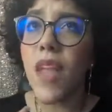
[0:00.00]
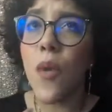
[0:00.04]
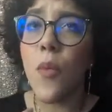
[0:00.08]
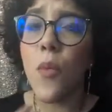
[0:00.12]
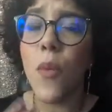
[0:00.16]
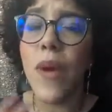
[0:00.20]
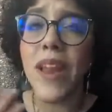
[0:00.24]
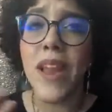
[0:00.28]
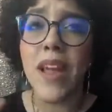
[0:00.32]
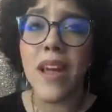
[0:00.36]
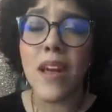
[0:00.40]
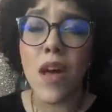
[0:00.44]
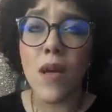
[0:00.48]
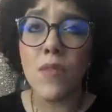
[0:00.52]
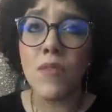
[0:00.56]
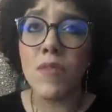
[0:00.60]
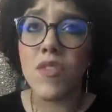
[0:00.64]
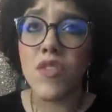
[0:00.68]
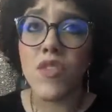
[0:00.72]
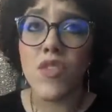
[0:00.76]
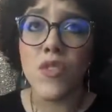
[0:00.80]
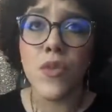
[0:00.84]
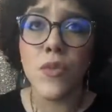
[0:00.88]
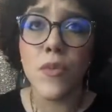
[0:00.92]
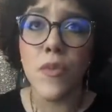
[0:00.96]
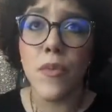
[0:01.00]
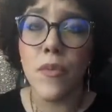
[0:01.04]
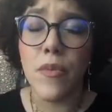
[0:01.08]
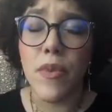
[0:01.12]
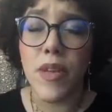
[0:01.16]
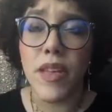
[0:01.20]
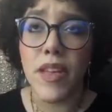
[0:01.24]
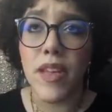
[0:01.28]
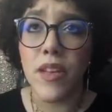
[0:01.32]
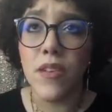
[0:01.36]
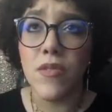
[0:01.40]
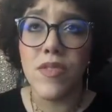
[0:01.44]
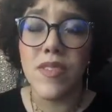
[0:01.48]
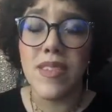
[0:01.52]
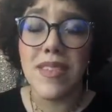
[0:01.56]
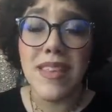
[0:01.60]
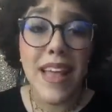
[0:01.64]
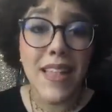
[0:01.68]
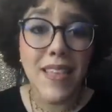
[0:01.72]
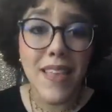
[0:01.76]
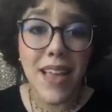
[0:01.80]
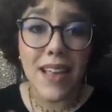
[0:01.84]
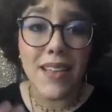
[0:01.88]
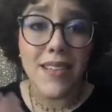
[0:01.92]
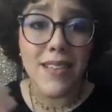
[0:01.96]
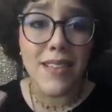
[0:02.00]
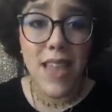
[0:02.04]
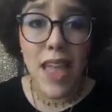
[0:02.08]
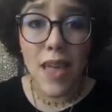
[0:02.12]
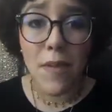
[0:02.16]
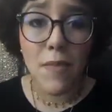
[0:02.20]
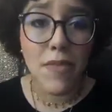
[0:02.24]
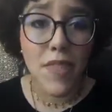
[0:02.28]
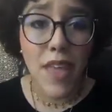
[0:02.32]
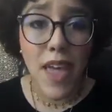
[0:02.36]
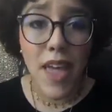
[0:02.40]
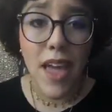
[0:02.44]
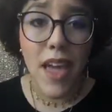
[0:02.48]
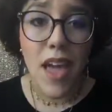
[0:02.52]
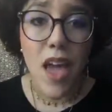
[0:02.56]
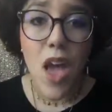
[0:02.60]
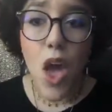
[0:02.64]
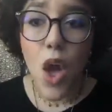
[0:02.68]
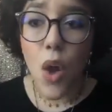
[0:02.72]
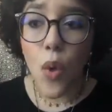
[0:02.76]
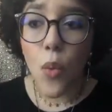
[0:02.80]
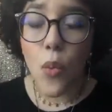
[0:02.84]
When it comes to, selling, same thing.